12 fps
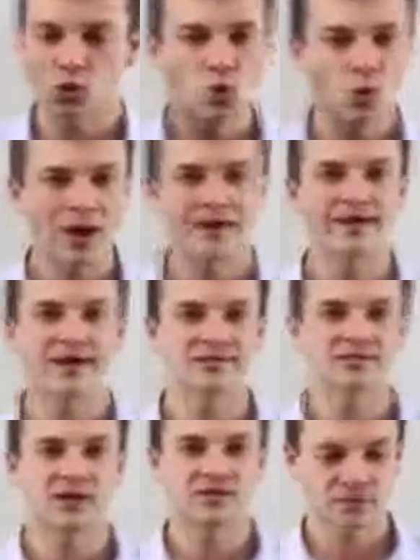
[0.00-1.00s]
This is all
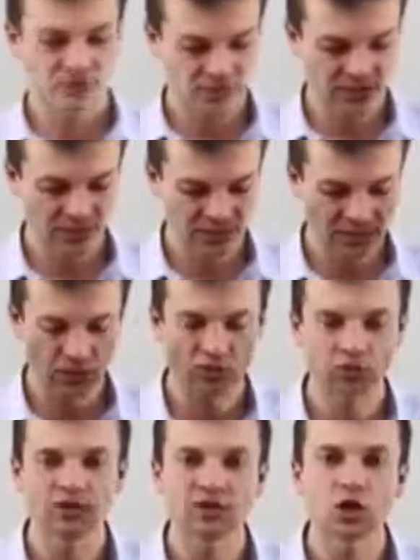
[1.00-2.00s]
white hat stuff.
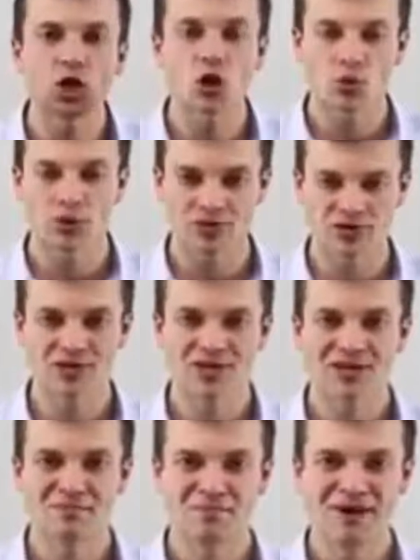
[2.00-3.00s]
This is
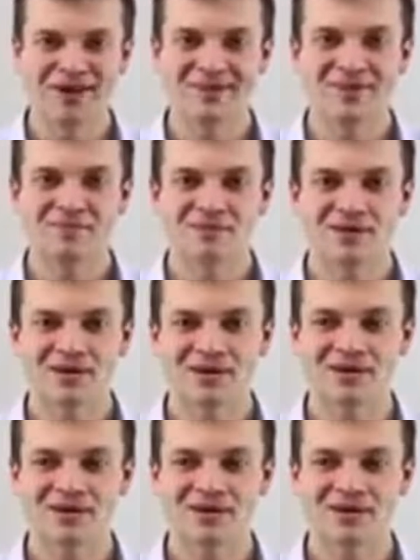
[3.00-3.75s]
encouraged by